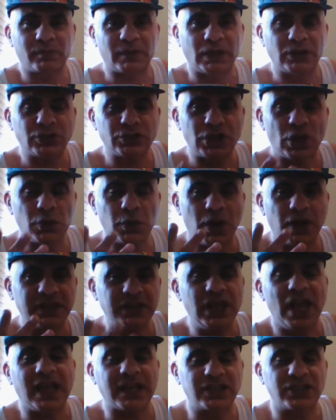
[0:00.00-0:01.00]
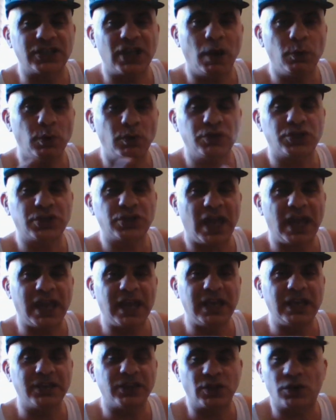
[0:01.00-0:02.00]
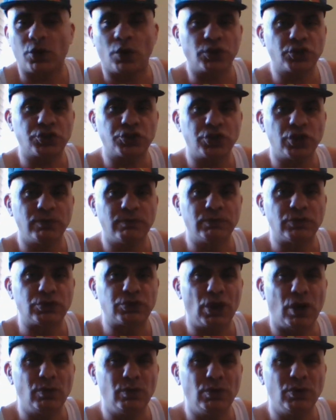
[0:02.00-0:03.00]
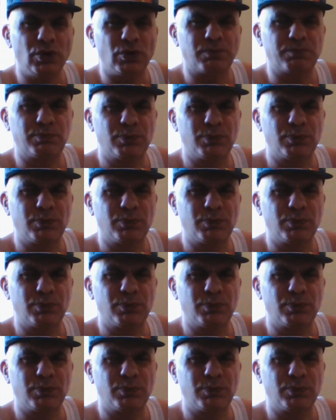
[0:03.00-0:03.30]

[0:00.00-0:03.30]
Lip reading: So, yes, I will say the costumes don't look